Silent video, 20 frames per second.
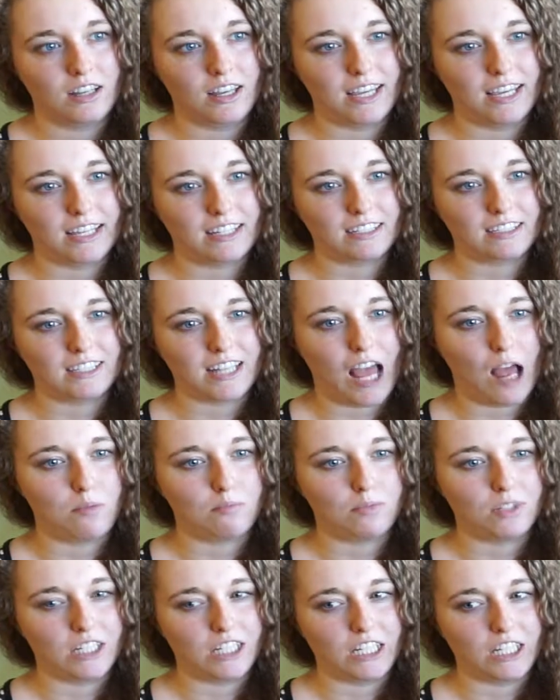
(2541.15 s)
and
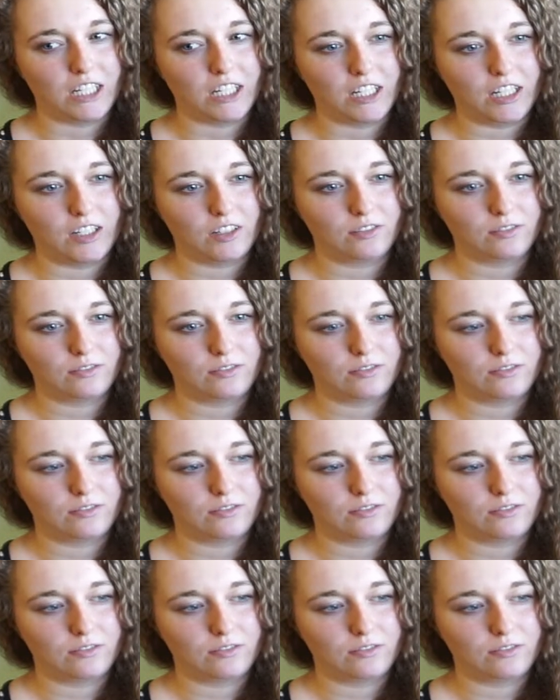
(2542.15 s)
empty